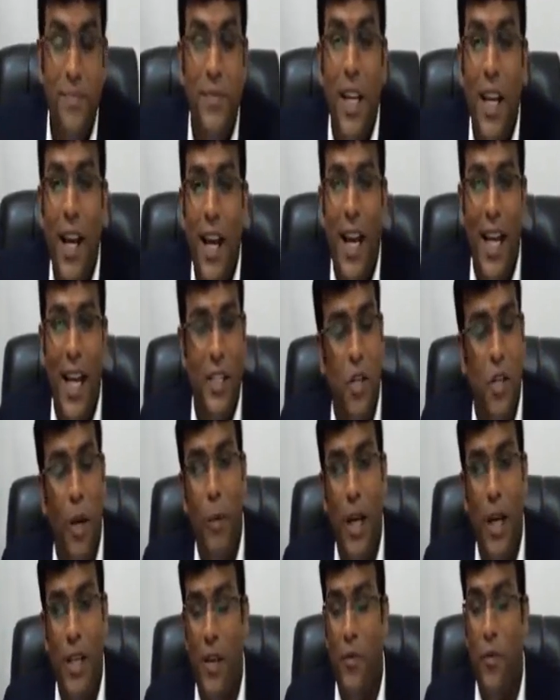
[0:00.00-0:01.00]

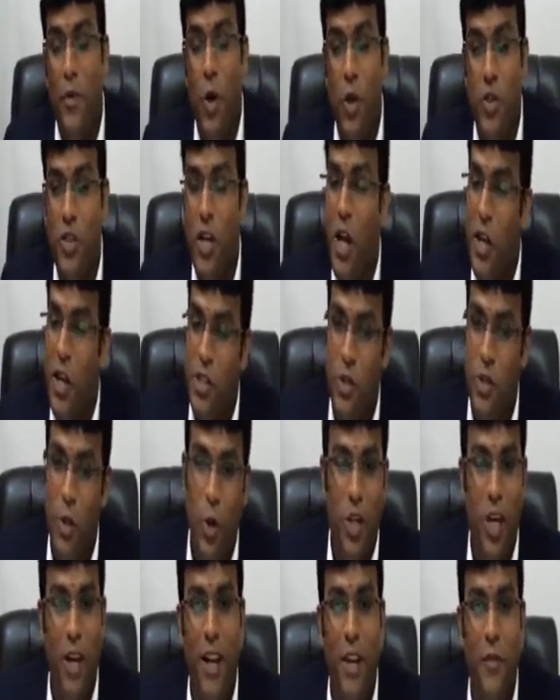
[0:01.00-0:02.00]
SWS, of course,
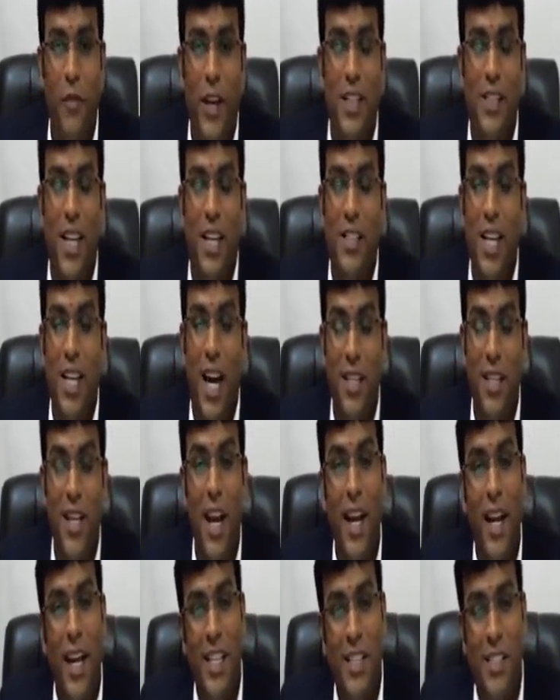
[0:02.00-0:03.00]
social welfare surcharge
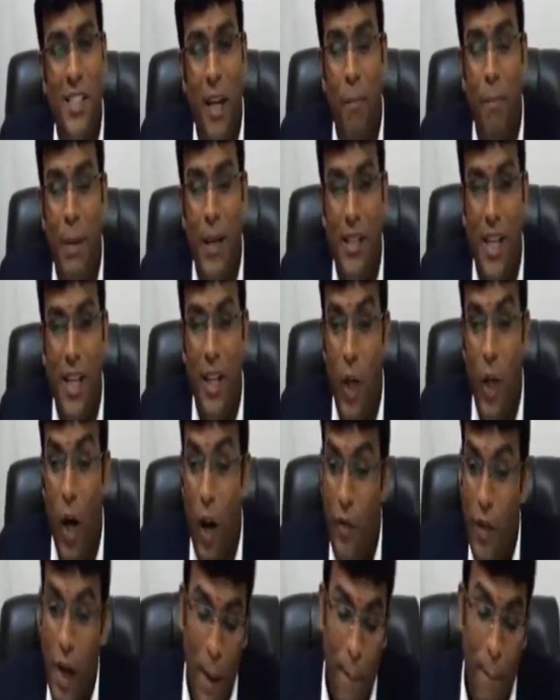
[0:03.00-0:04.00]
is 10%
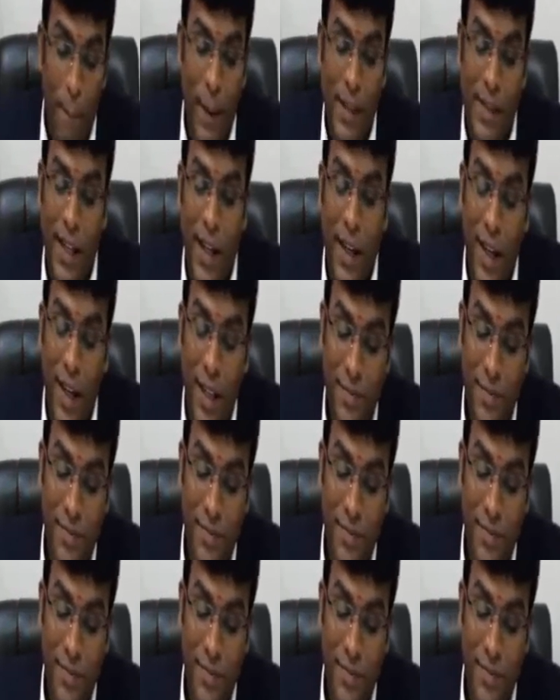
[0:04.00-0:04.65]
of BCD.